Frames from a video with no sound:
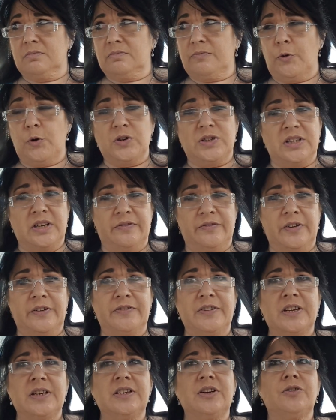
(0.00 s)
14,
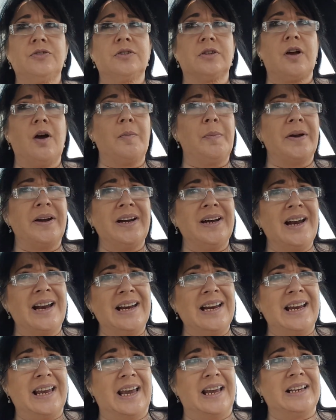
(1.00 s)
15 years ago. But in
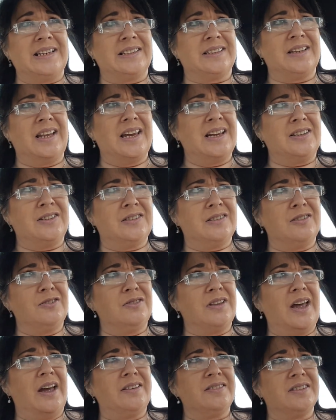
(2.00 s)
any case, like
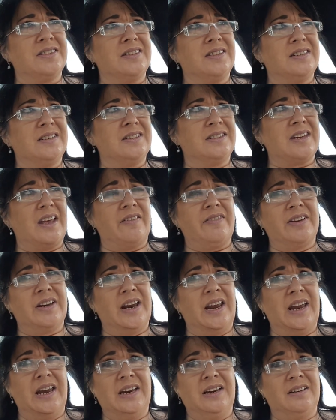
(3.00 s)
2007,
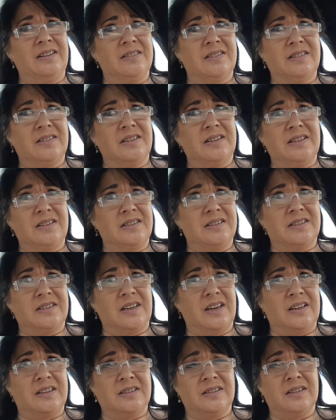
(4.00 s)
8,
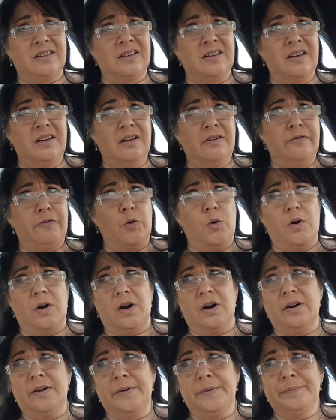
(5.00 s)
6,
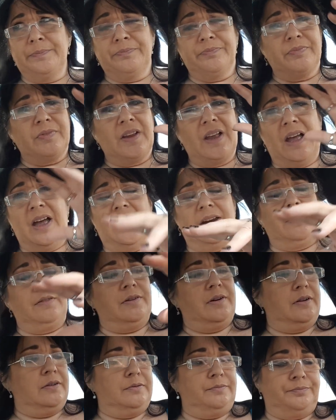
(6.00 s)
4, I don't
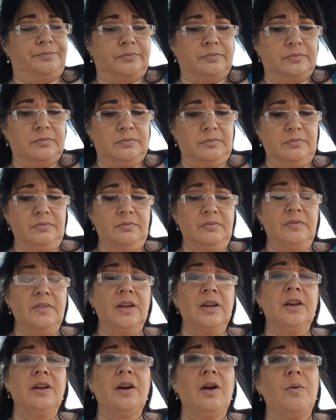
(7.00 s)
know.
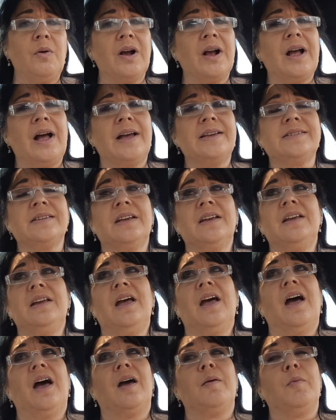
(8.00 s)
You know what, guys?
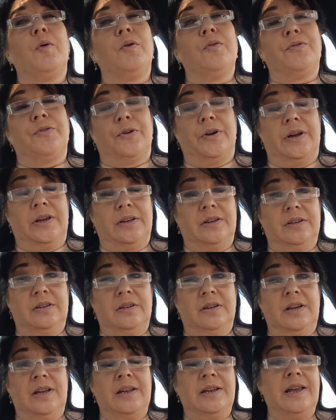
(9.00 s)
I'm over it.
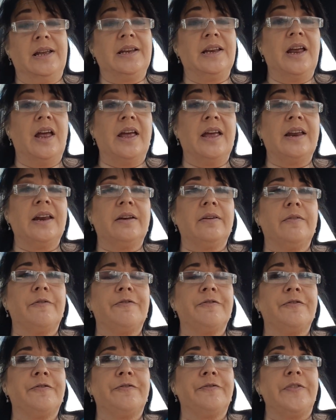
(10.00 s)
It
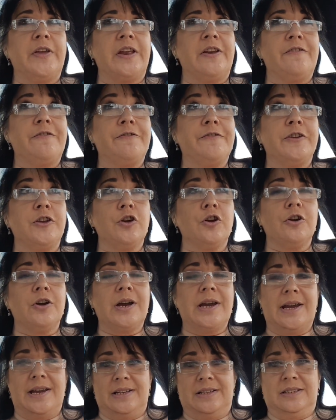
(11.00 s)

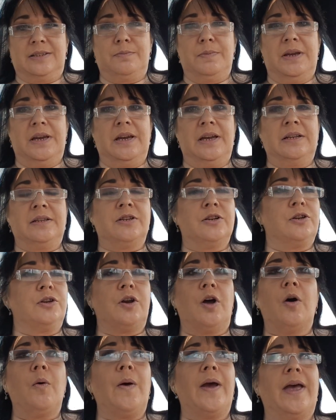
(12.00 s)
infuriates me to
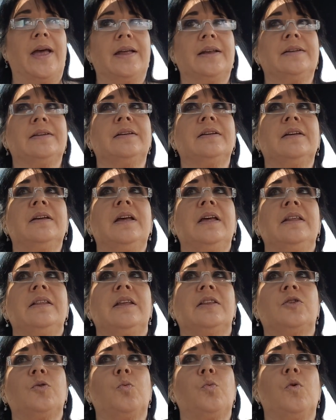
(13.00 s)
no end
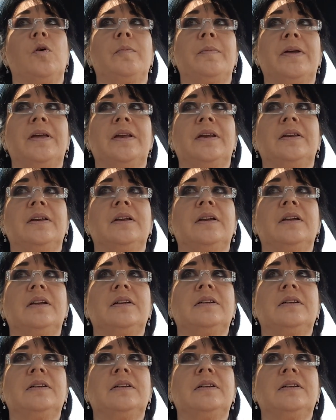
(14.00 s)
that the woman